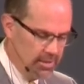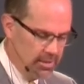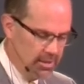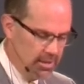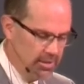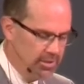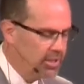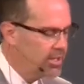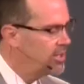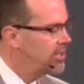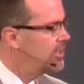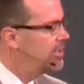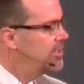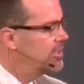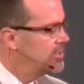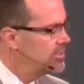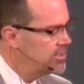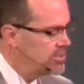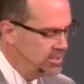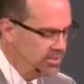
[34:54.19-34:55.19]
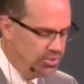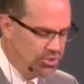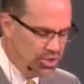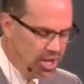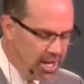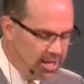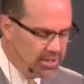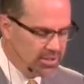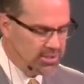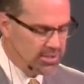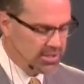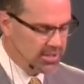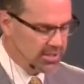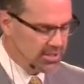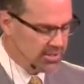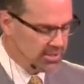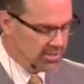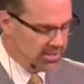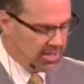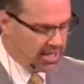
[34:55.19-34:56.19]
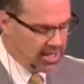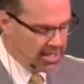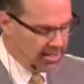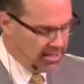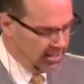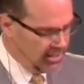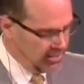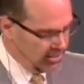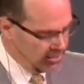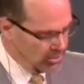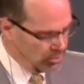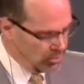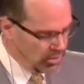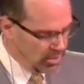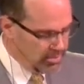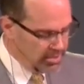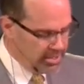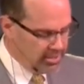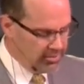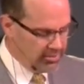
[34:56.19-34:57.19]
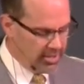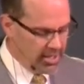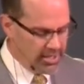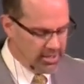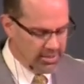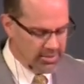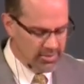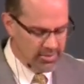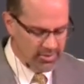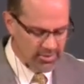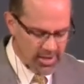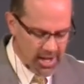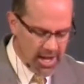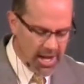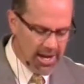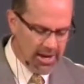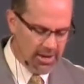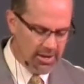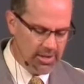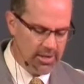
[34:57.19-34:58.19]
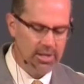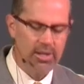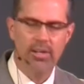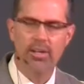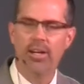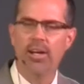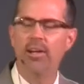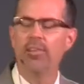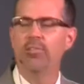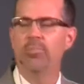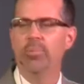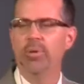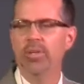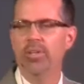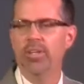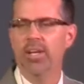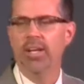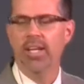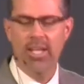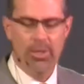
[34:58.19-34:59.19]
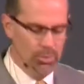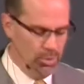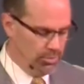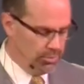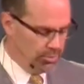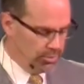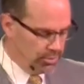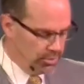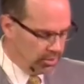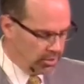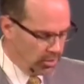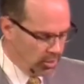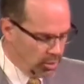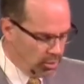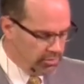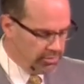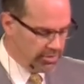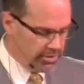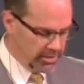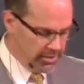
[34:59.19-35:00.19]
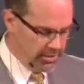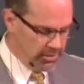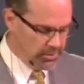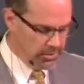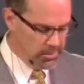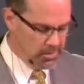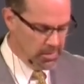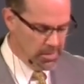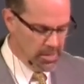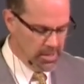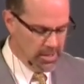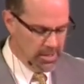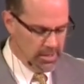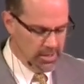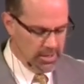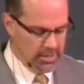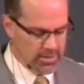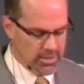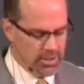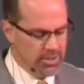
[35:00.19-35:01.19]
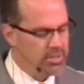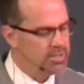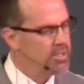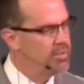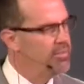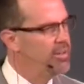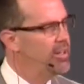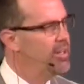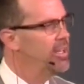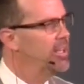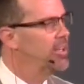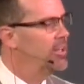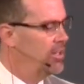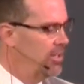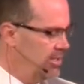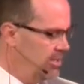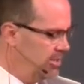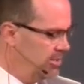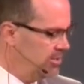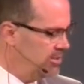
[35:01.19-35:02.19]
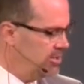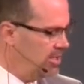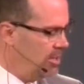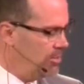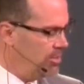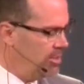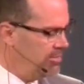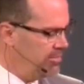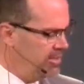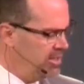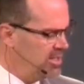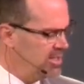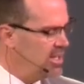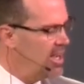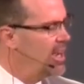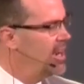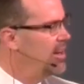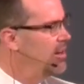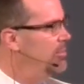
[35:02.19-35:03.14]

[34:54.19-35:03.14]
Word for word: And the curse in Genesis is that the woman is going to desire her husband, yet he will rule over you. And so there's a very curse. That word for desire